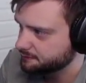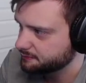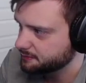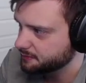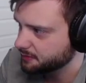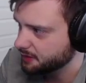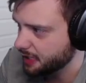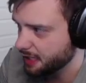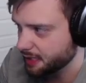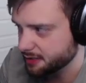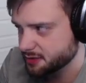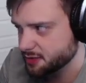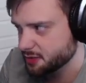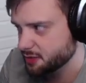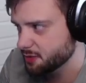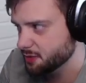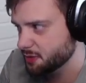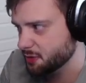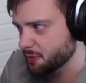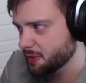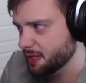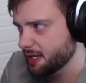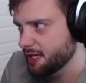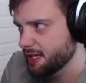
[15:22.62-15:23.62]
Got 2,
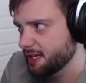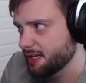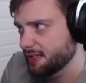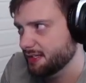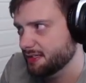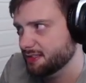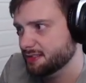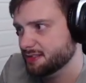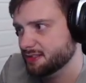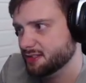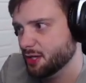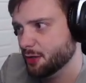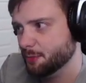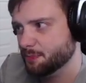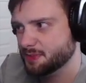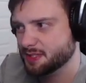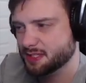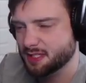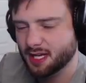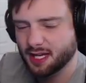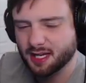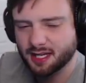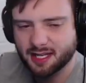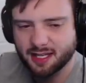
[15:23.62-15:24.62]
3. Nope, did
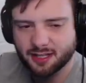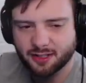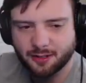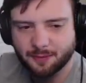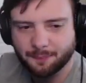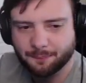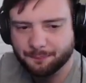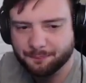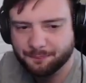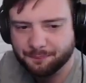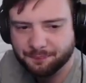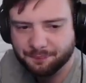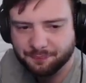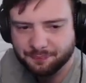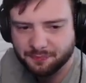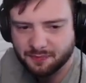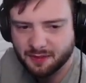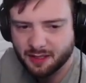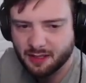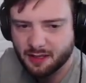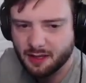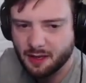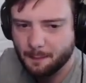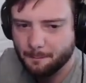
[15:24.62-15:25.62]
not kill him.
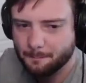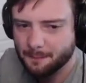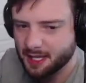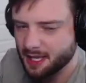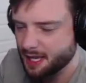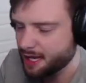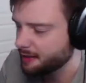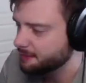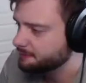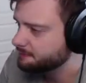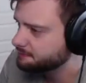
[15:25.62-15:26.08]
But yeah.